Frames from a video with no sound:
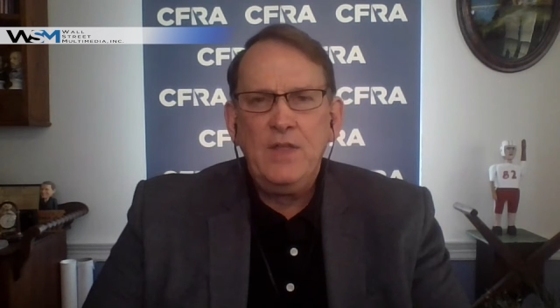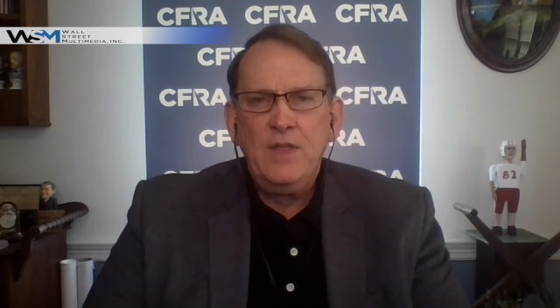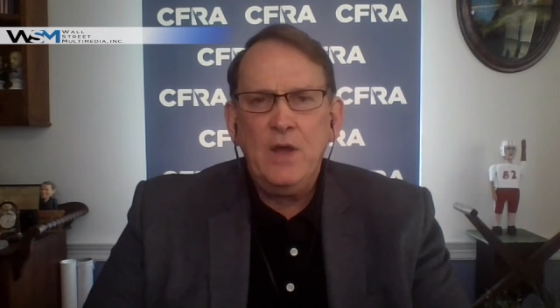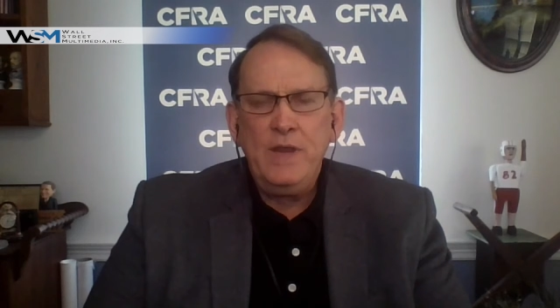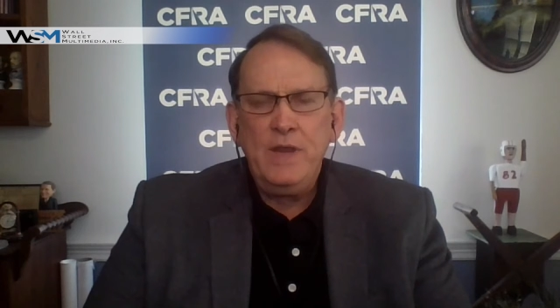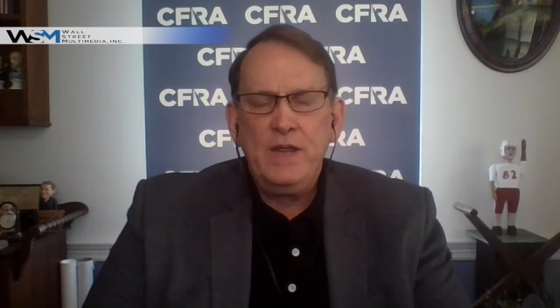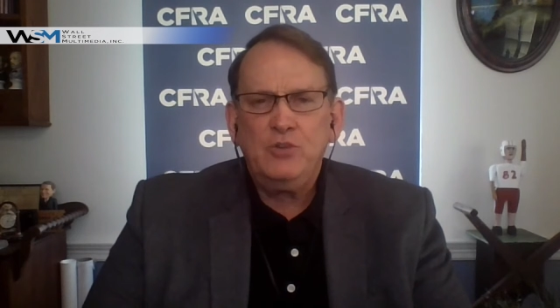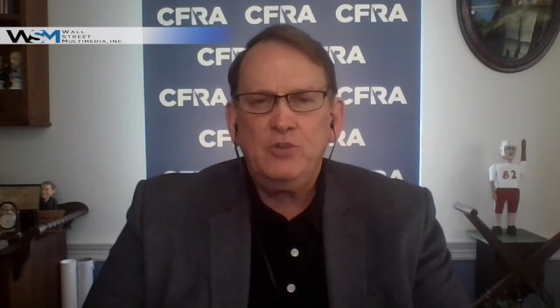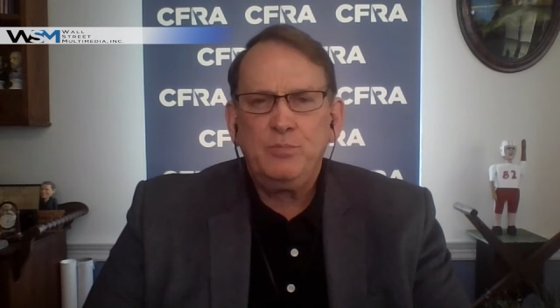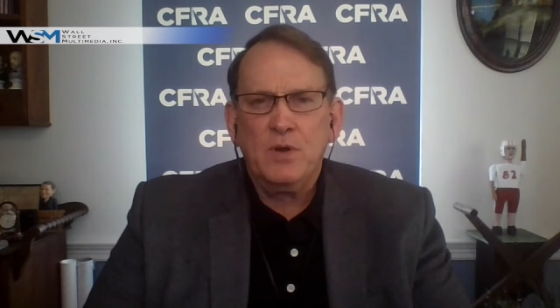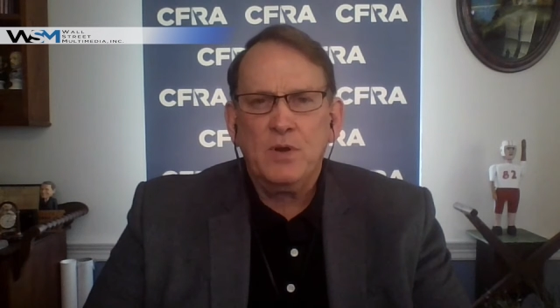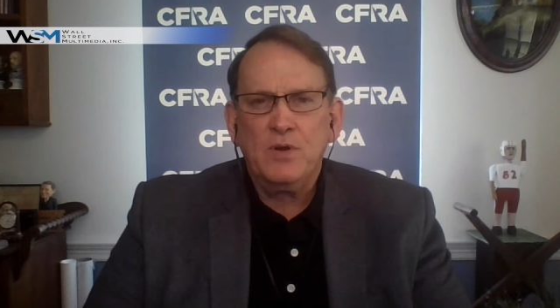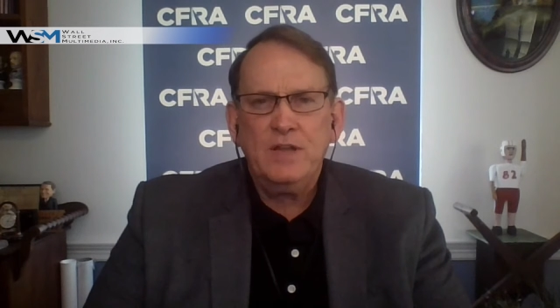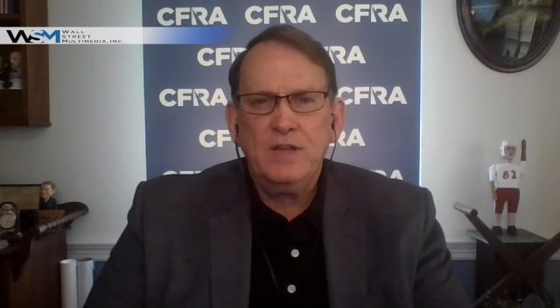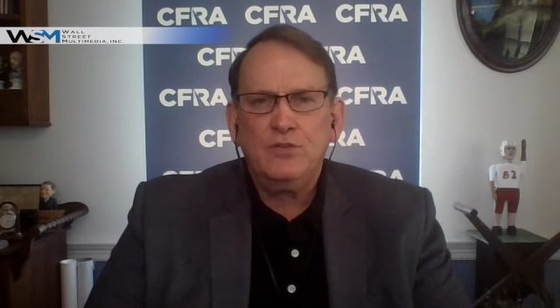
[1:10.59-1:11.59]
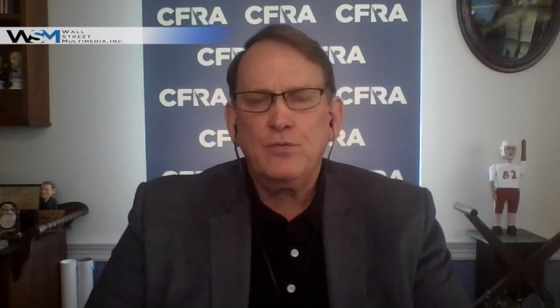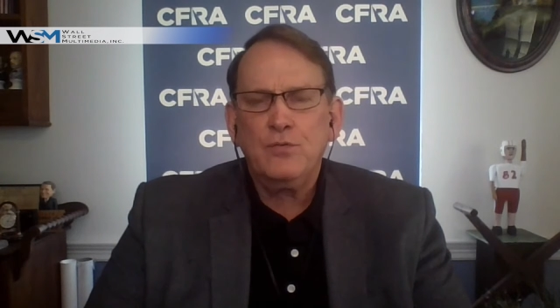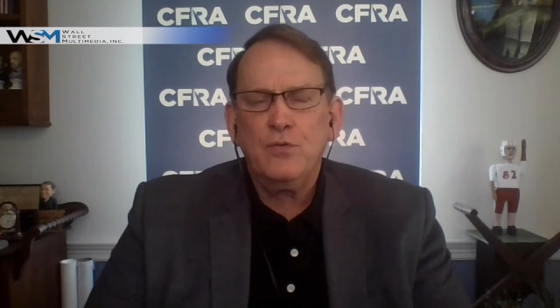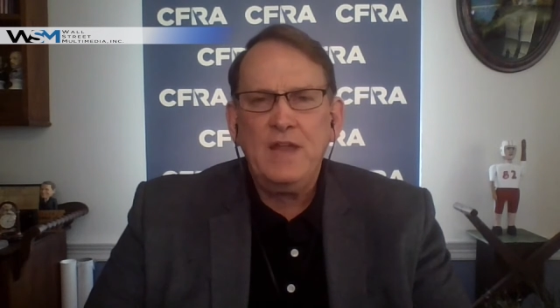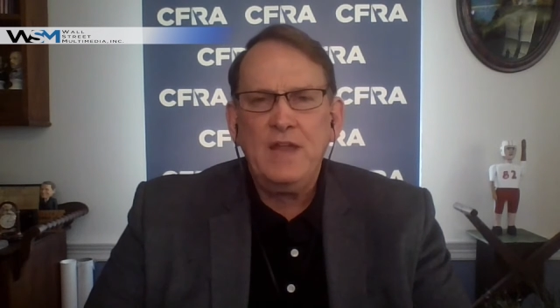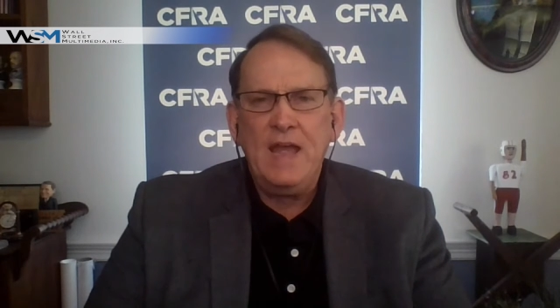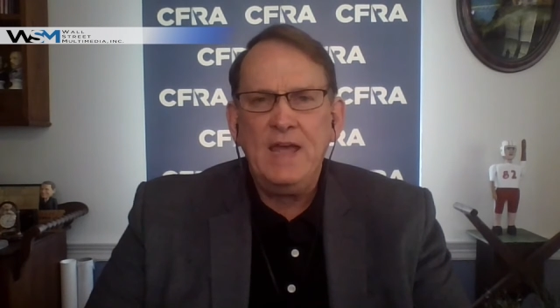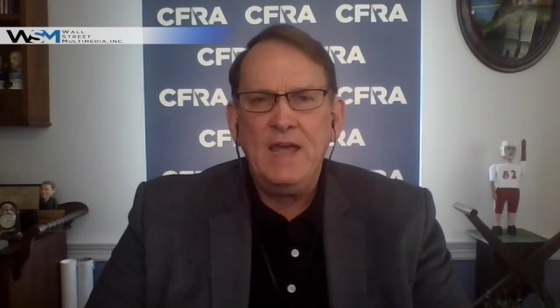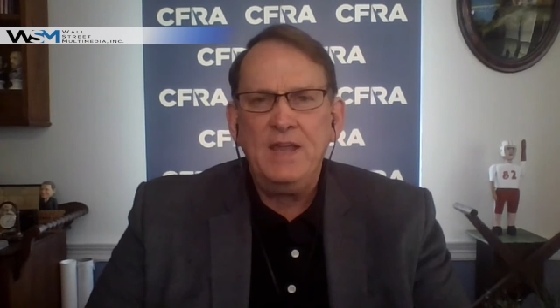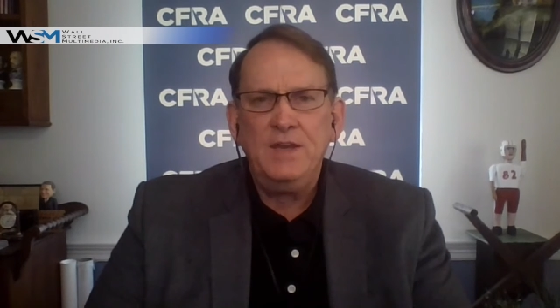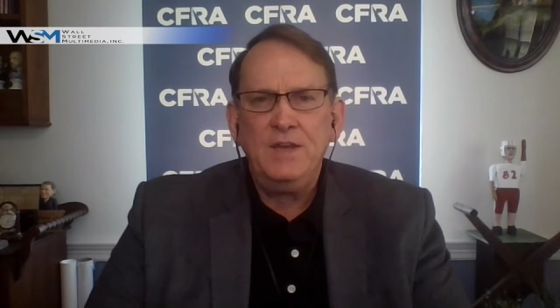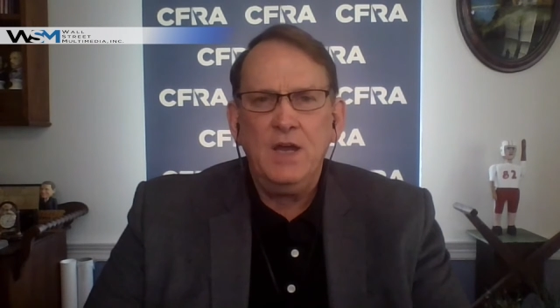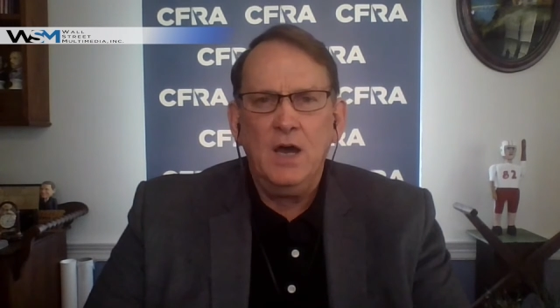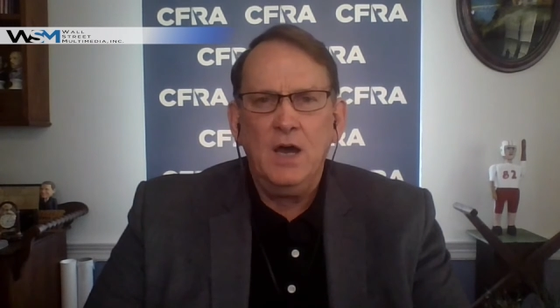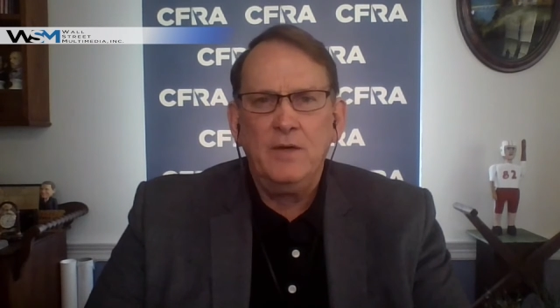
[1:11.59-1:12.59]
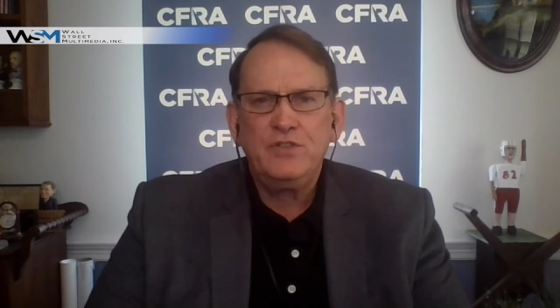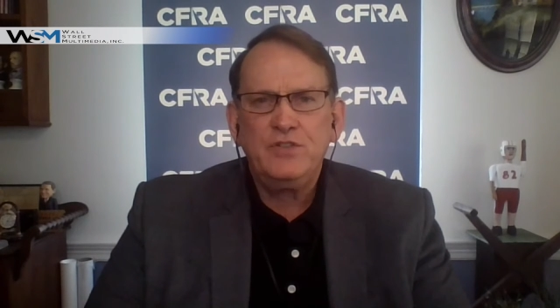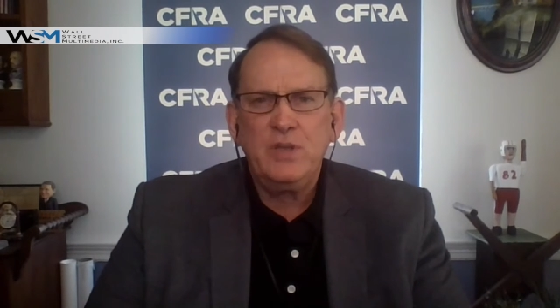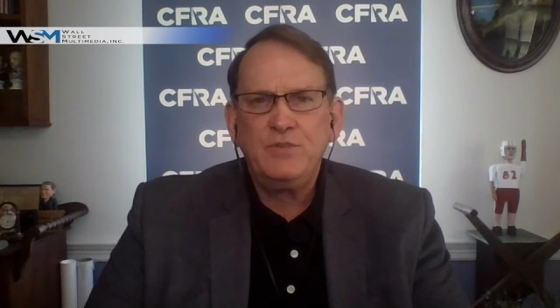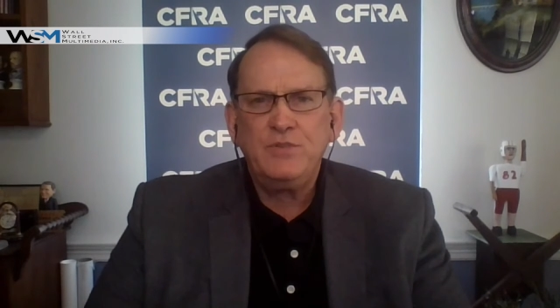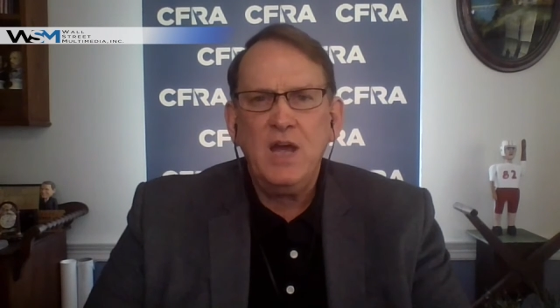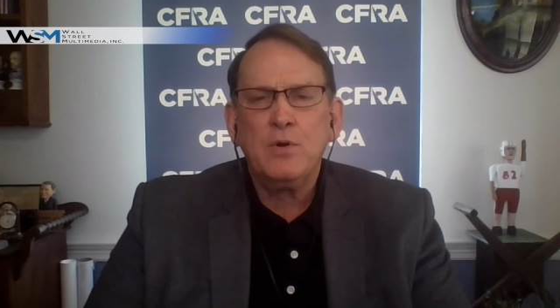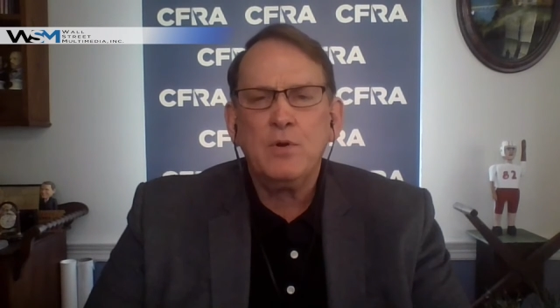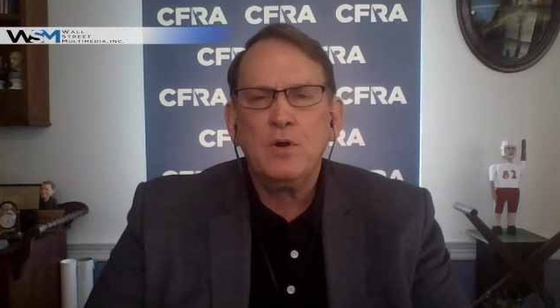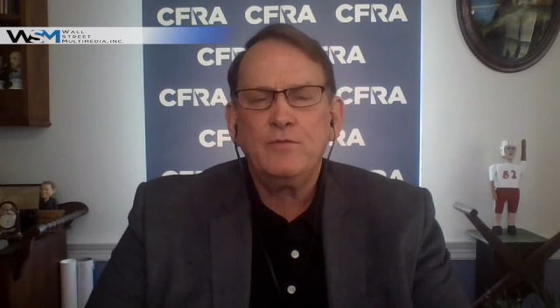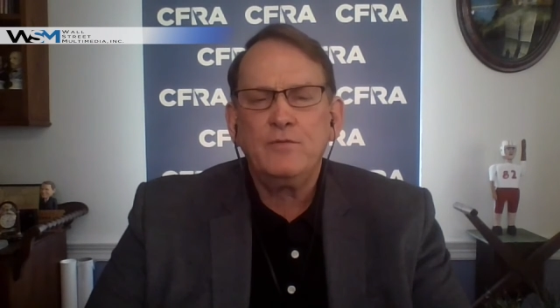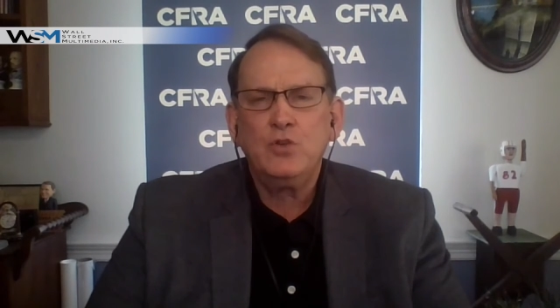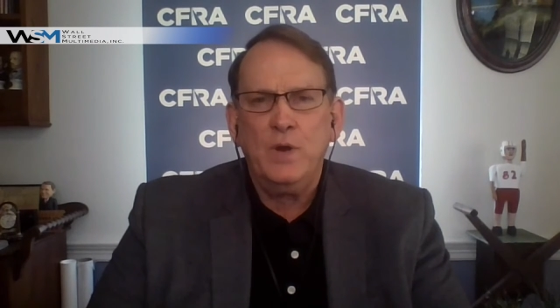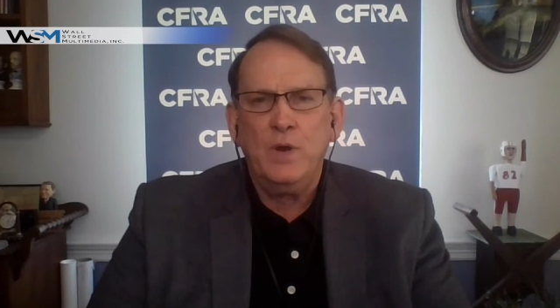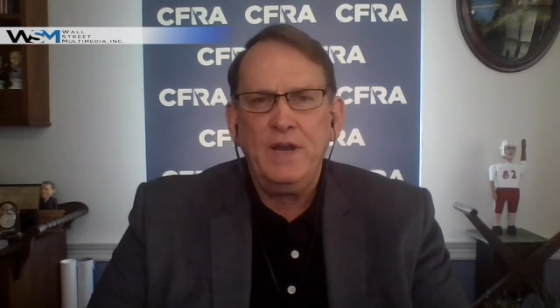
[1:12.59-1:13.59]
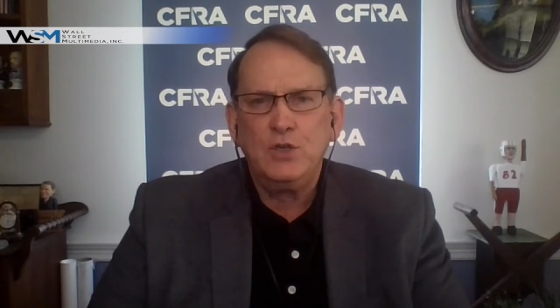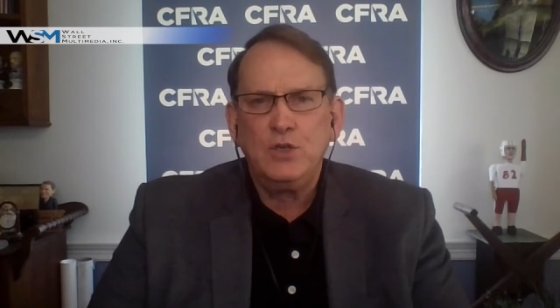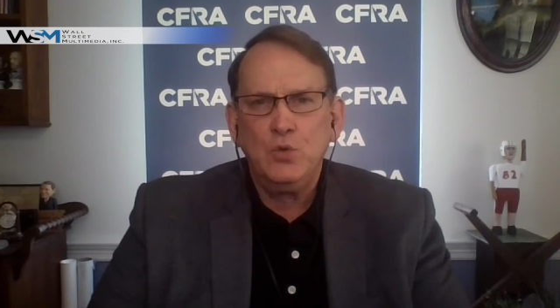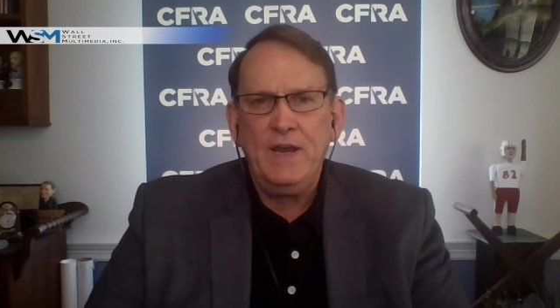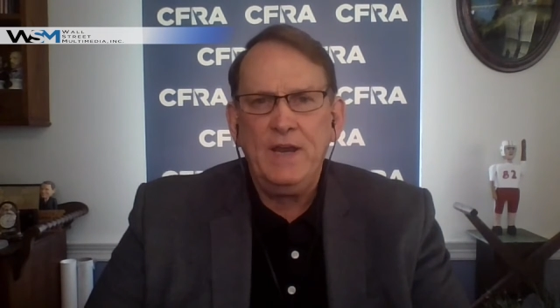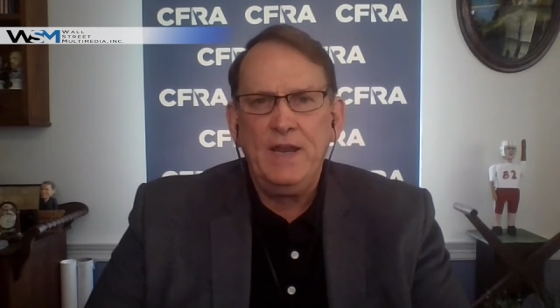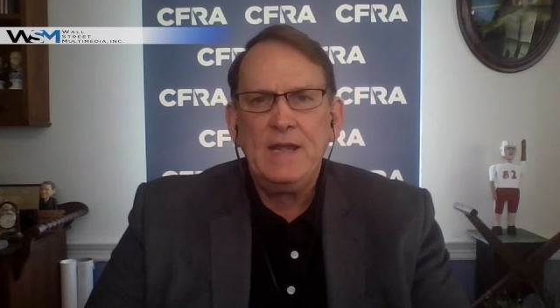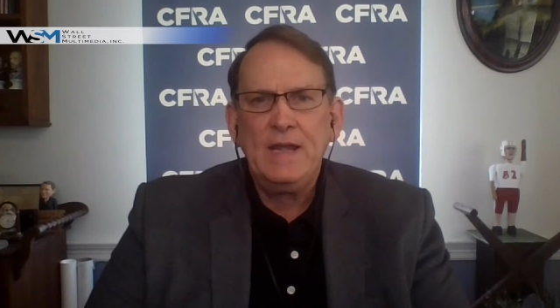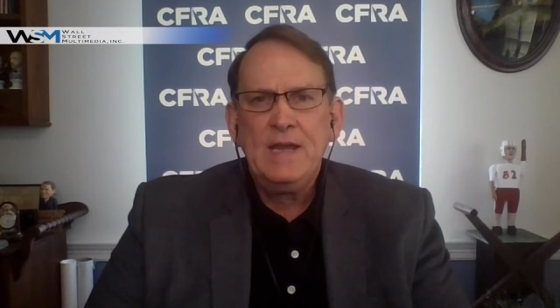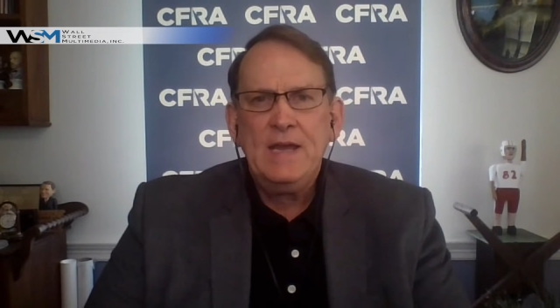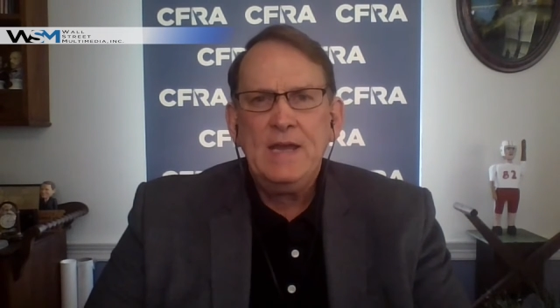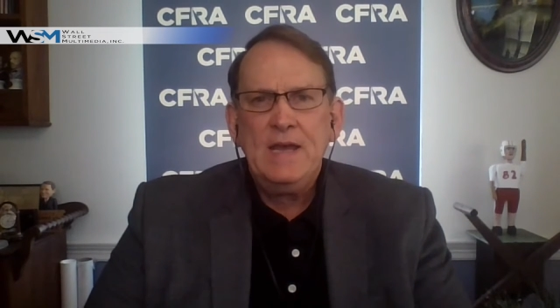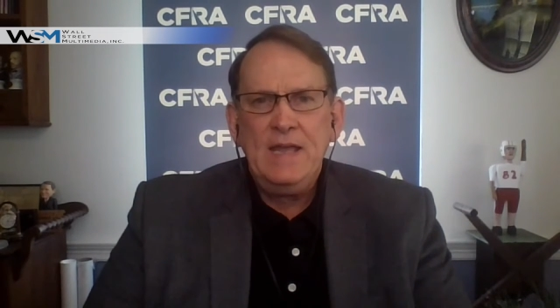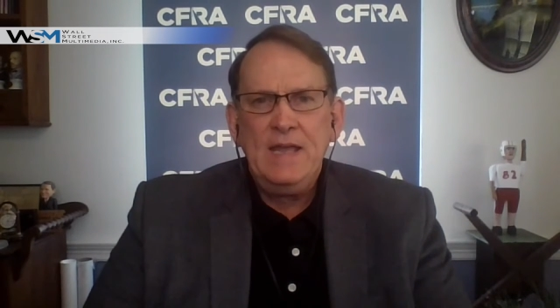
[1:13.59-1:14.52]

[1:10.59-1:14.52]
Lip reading: that we experienced through the end of September of 2020.